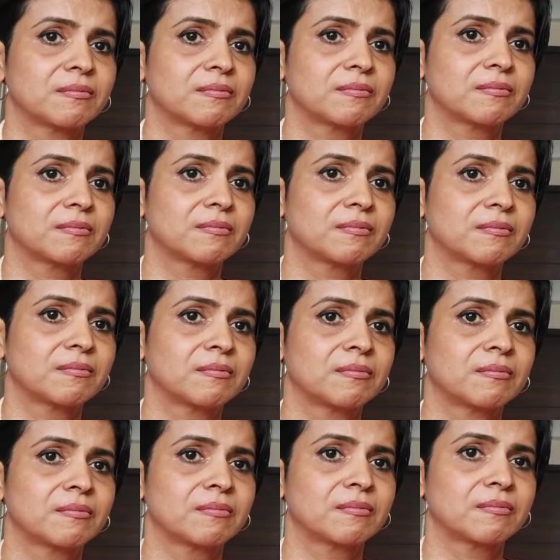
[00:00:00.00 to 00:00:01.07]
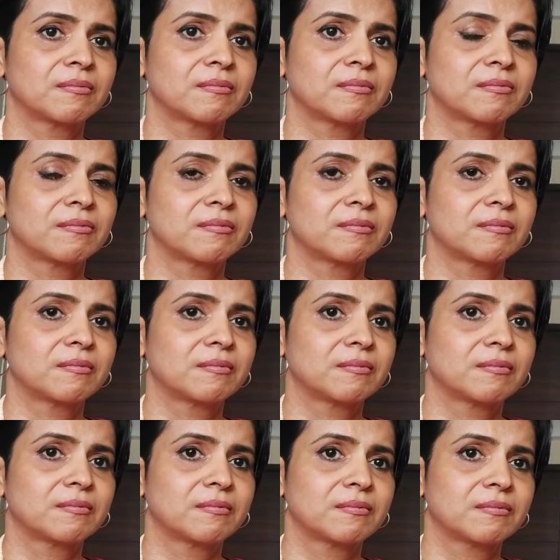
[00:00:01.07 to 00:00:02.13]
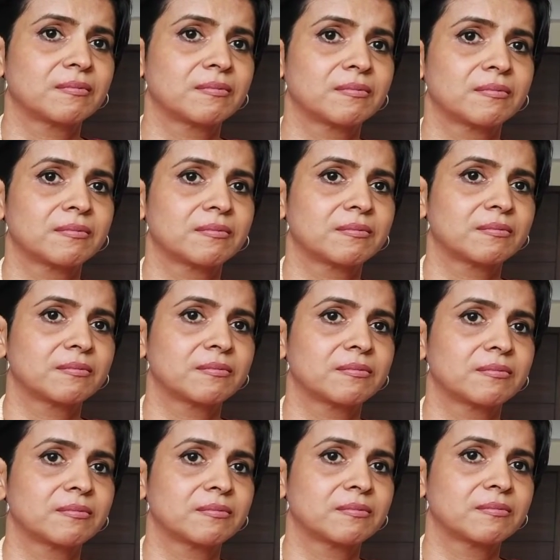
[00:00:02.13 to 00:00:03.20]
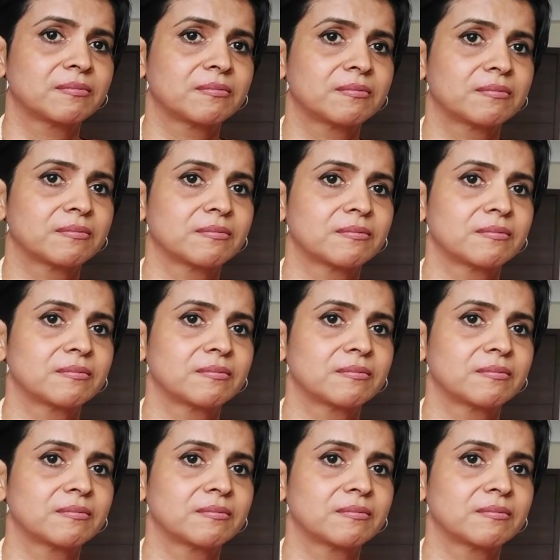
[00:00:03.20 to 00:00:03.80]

The person shown says nothing.